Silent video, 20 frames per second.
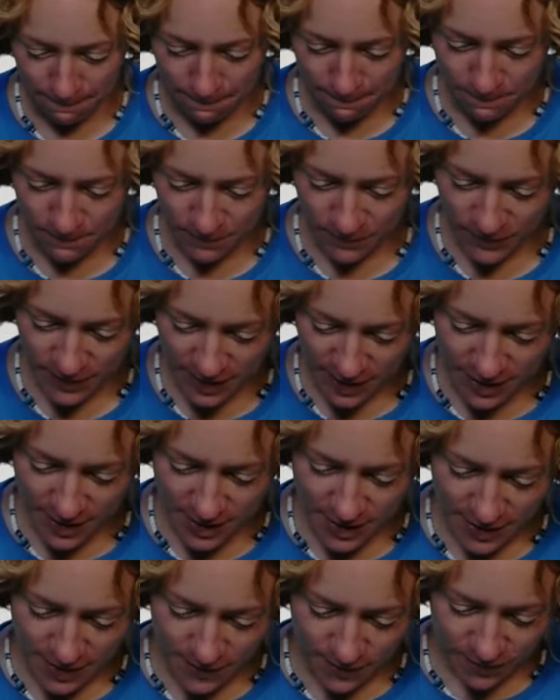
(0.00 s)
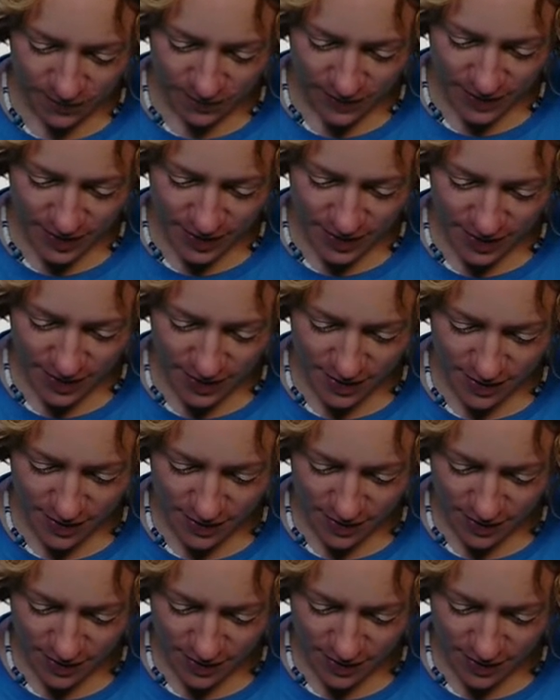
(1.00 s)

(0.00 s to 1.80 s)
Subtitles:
Nothing is said.